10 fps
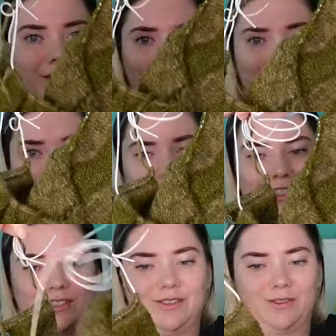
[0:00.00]
I've got
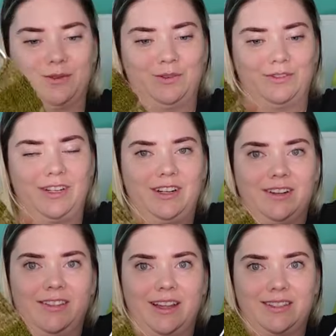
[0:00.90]
stitches on hold over here.
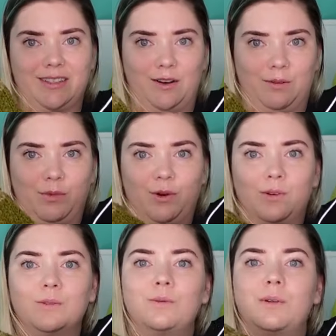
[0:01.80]
That's the armhole
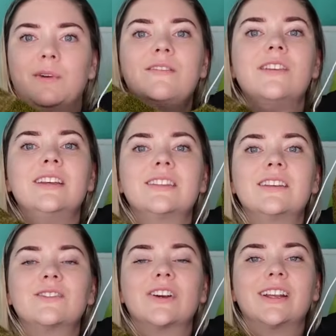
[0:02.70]
where my face
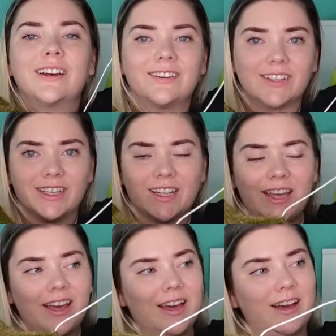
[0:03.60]
is right
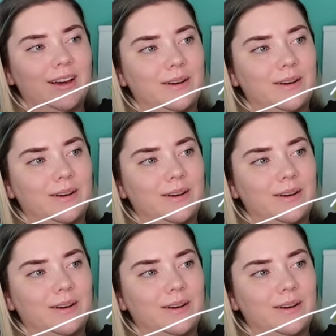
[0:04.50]
now.